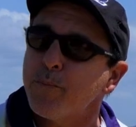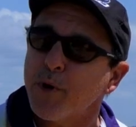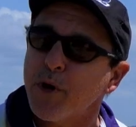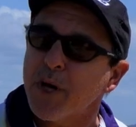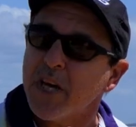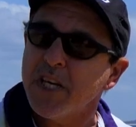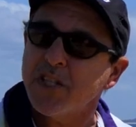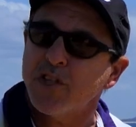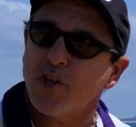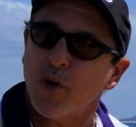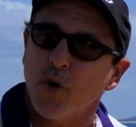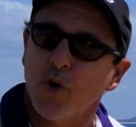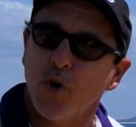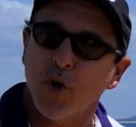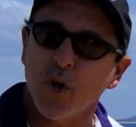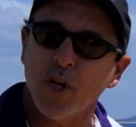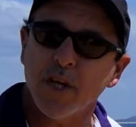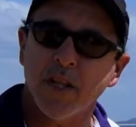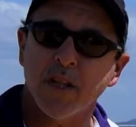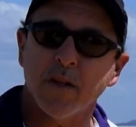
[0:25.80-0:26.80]
breeze
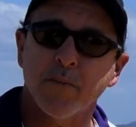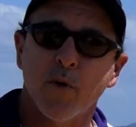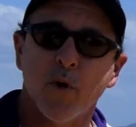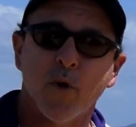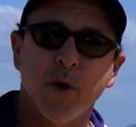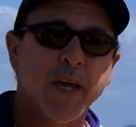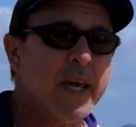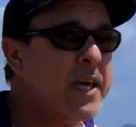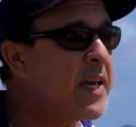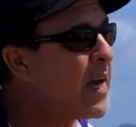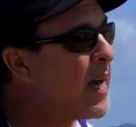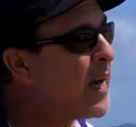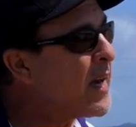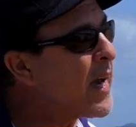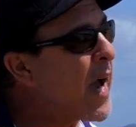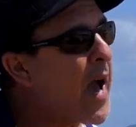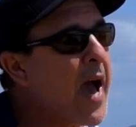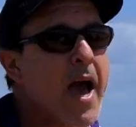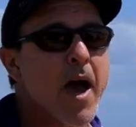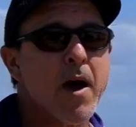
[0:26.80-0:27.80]
early in the morning,
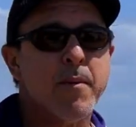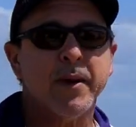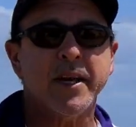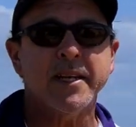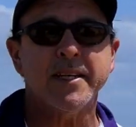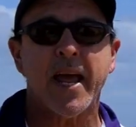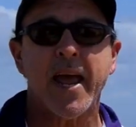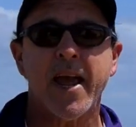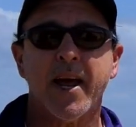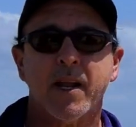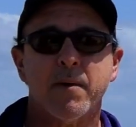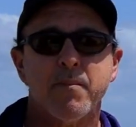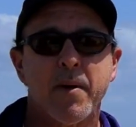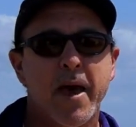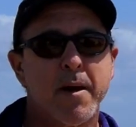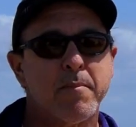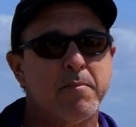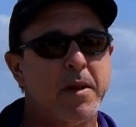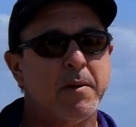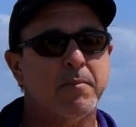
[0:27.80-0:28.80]
calming down
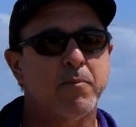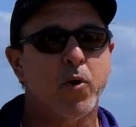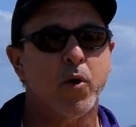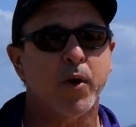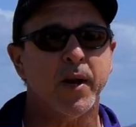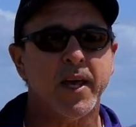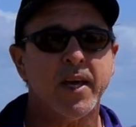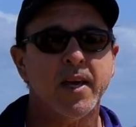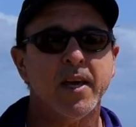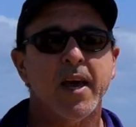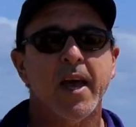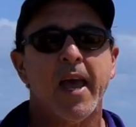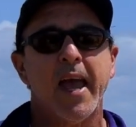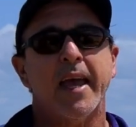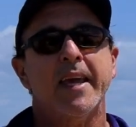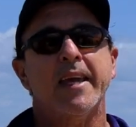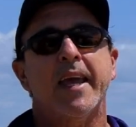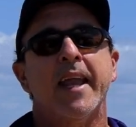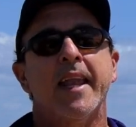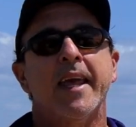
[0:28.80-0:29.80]
about mid-morning
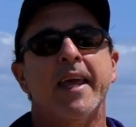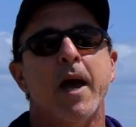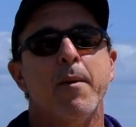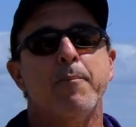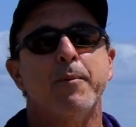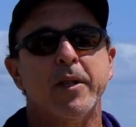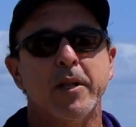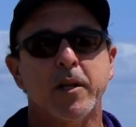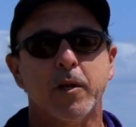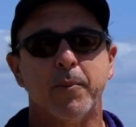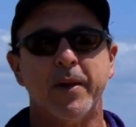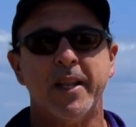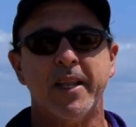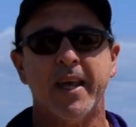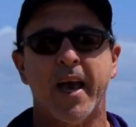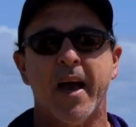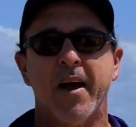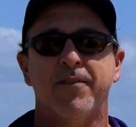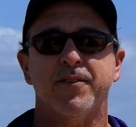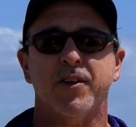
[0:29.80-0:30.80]
and getting up a little bit in
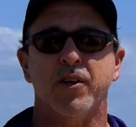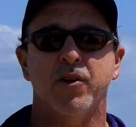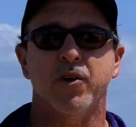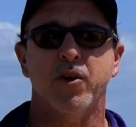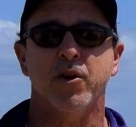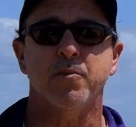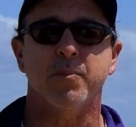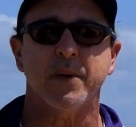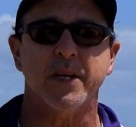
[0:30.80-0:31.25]
the afternoon.